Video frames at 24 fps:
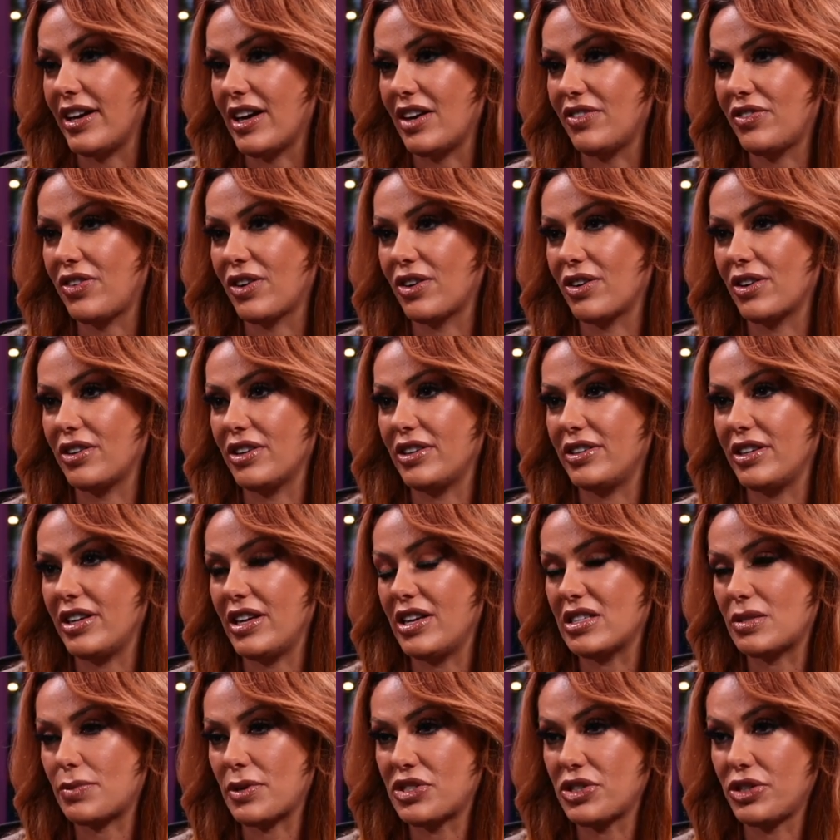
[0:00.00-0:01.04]
I've heard, and
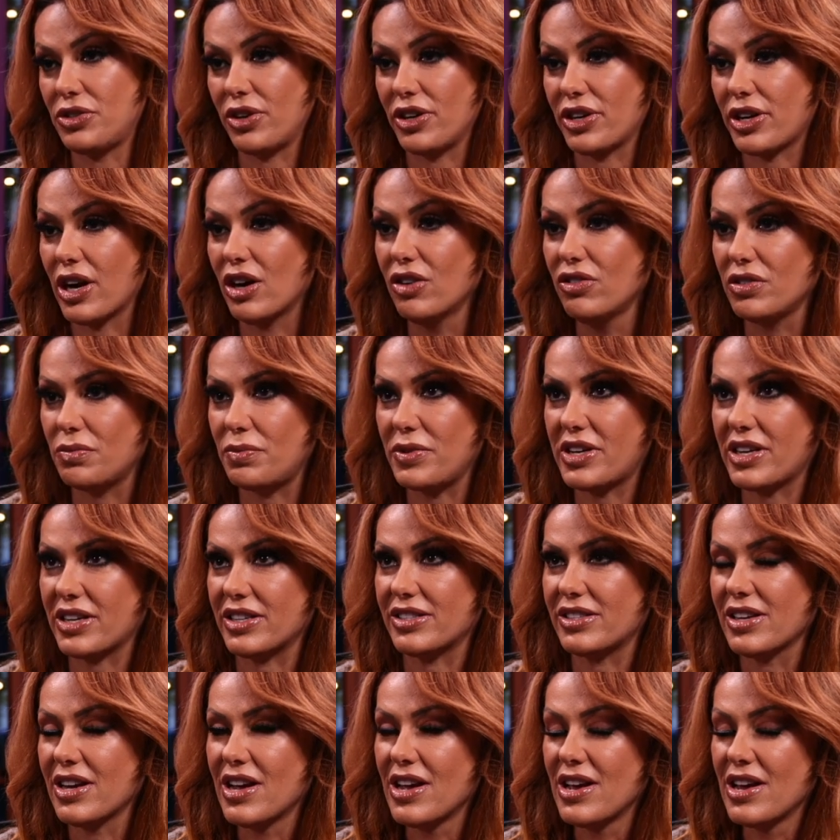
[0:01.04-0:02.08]
especially during COVID,
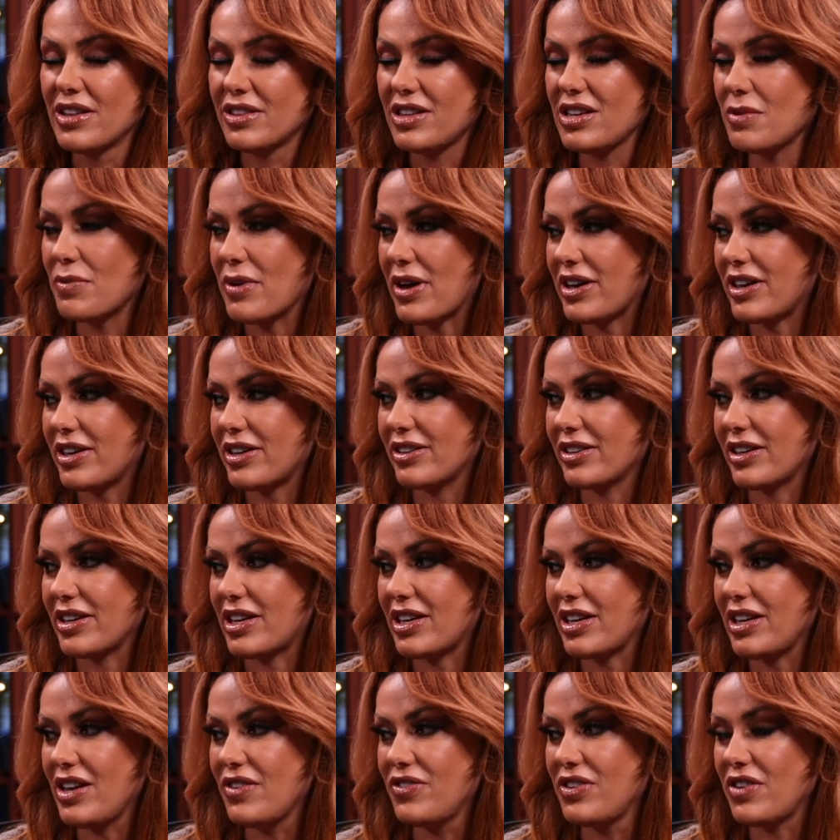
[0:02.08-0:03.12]
because think about it,
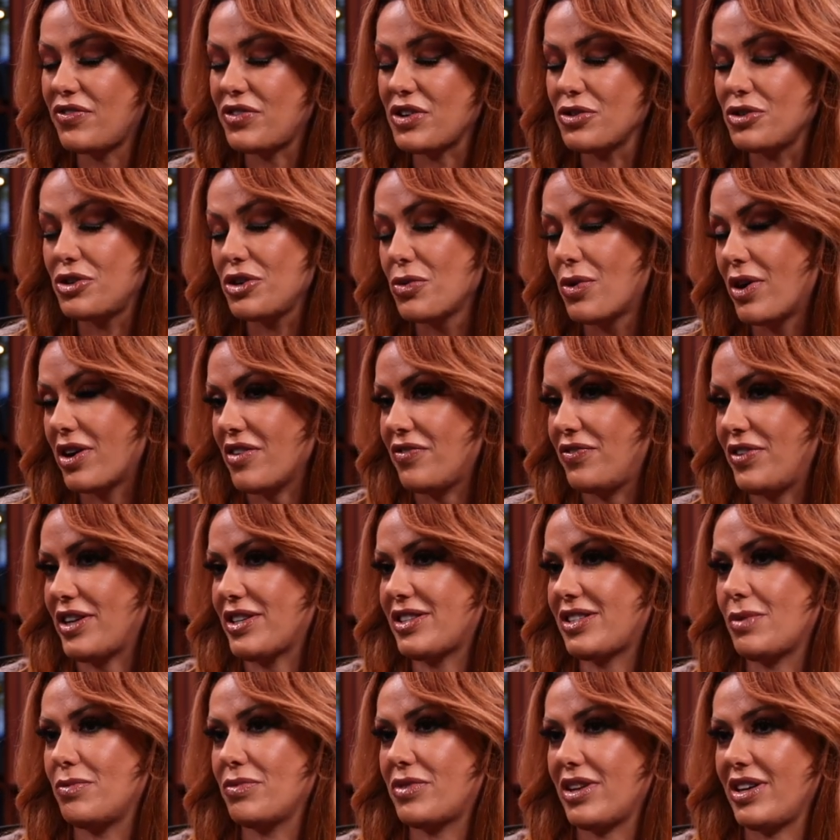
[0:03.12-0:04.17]
like even if you do want to
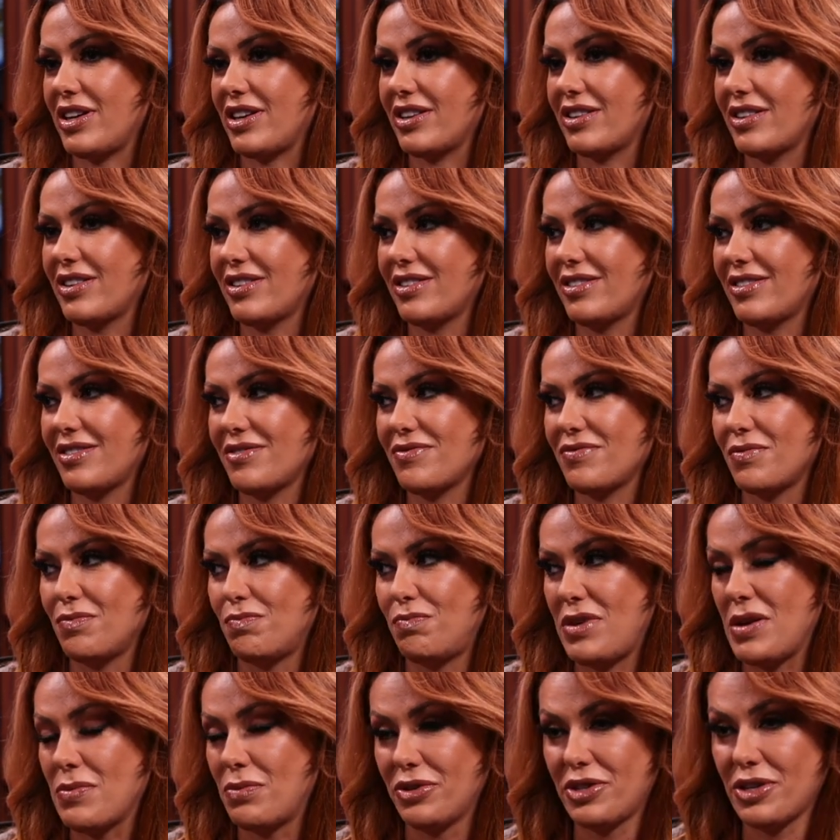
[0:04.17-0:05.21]
fix something,
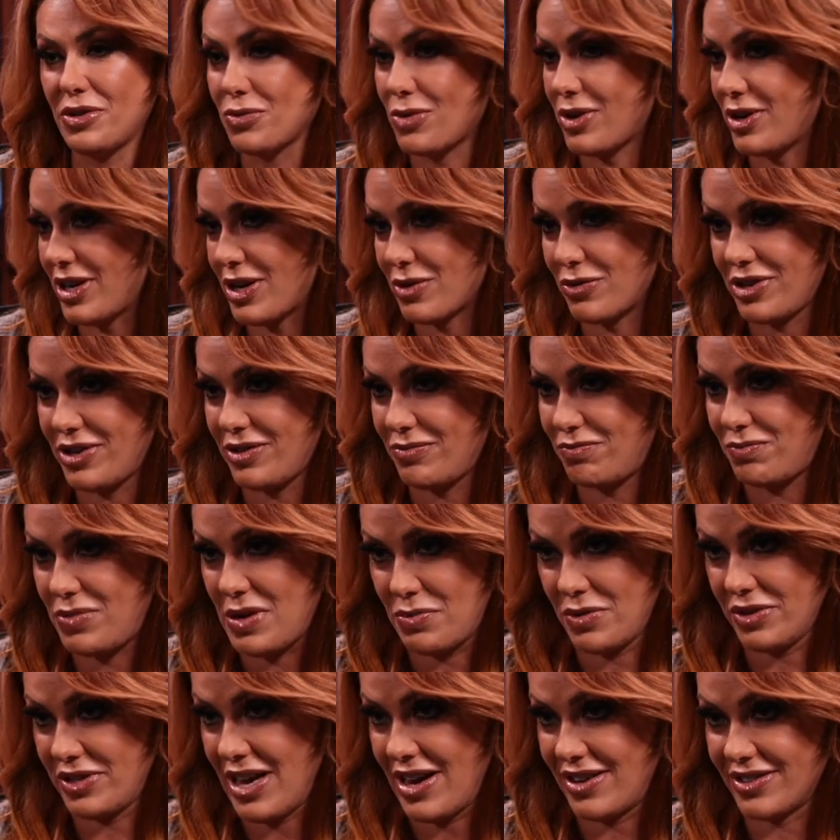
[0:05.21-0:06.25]
people didn't want to go in
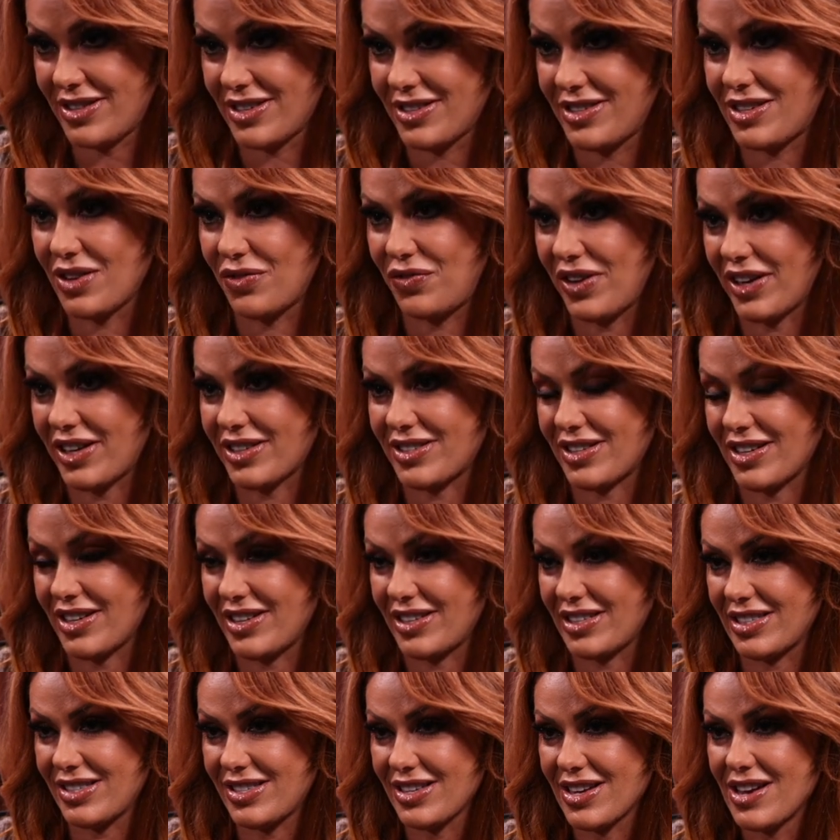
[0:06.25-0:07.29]
people's houses to fix
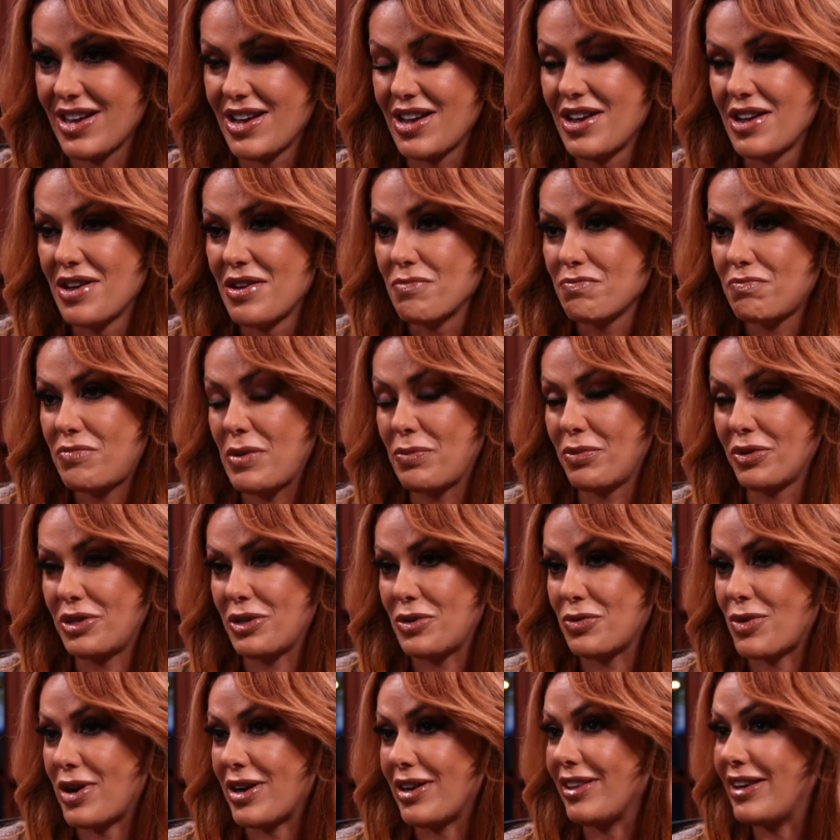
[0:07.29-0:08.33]
things. People
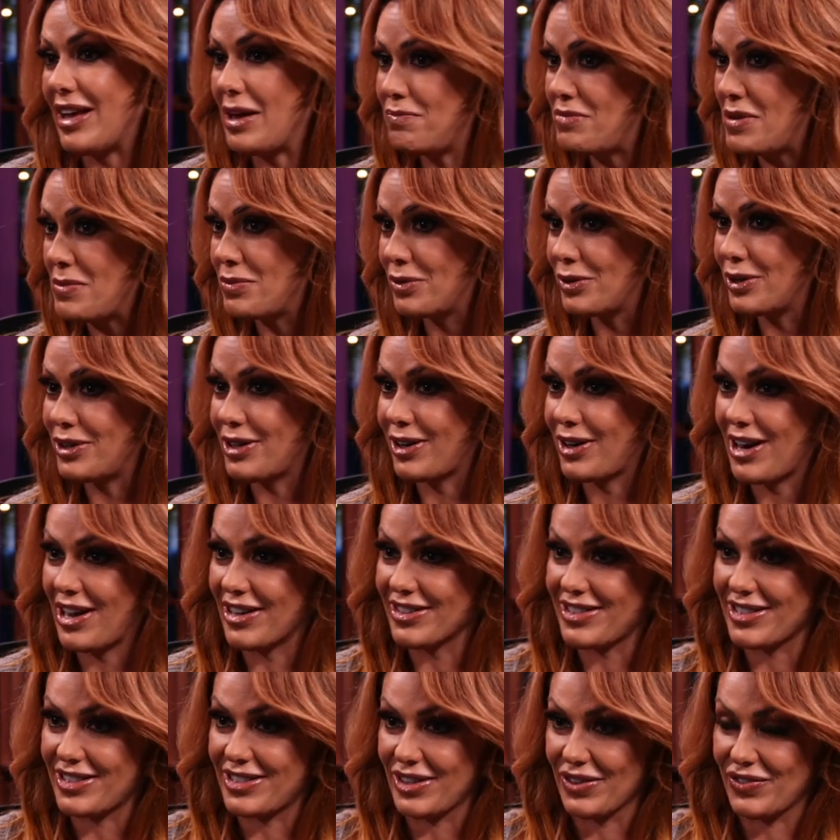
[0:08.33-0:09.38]
didn't want to let people in their
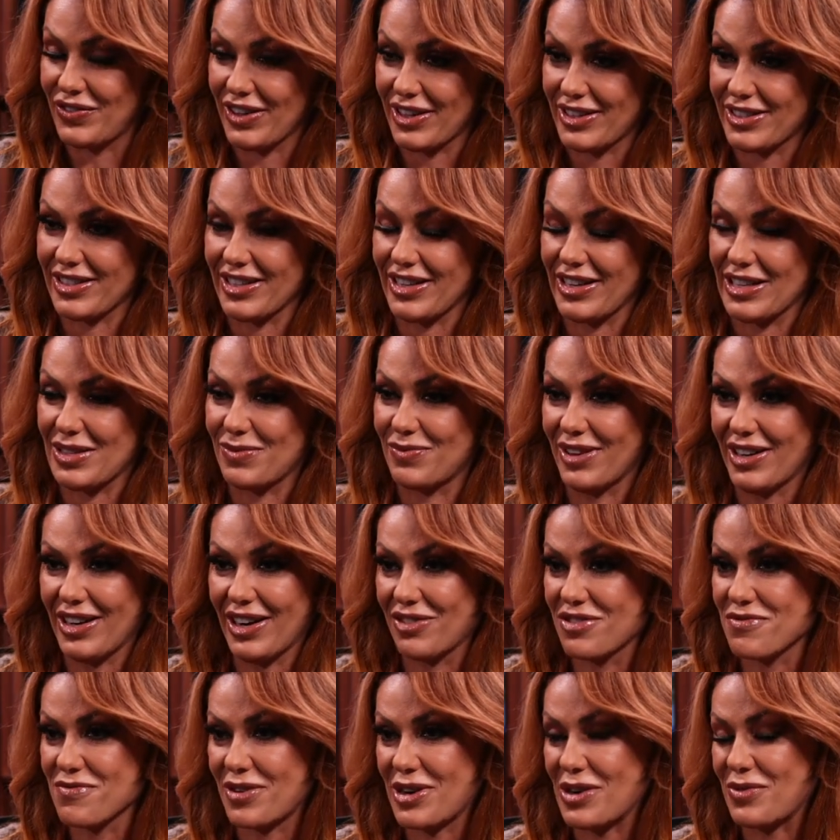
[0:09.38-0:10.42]
houses to fix things, but
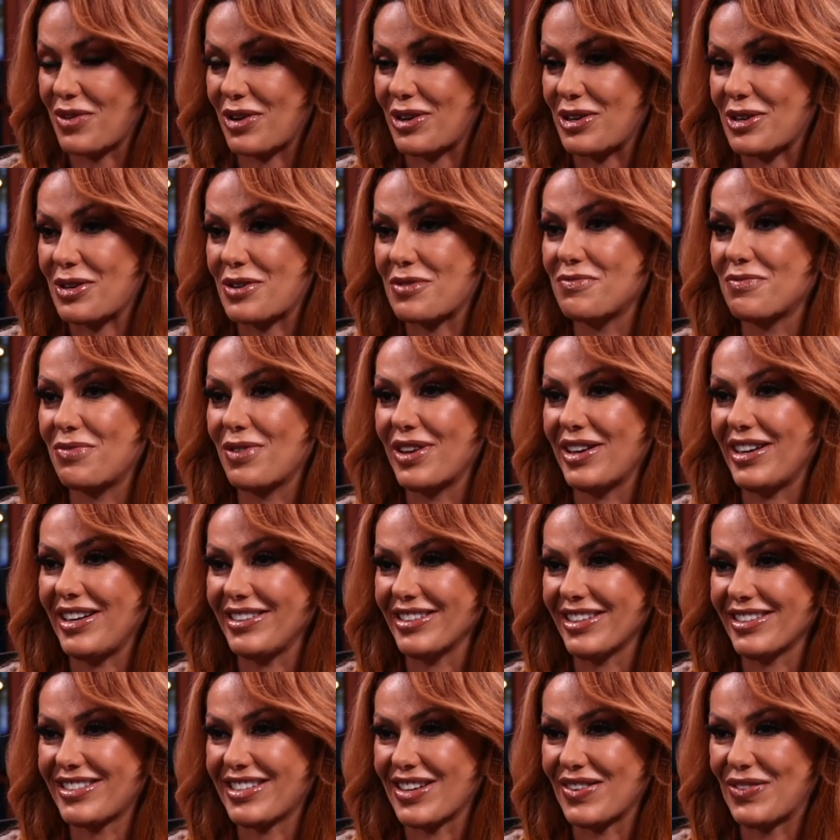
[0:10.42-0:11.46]
everybody wanted to
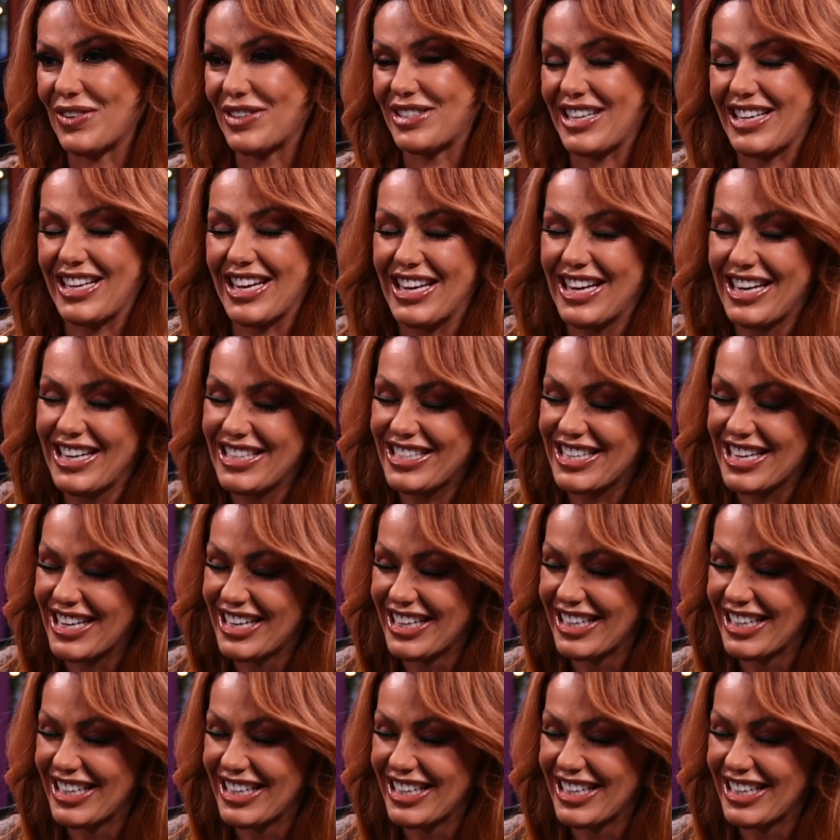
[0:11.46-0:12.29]
complain that stuff wasn't getting done.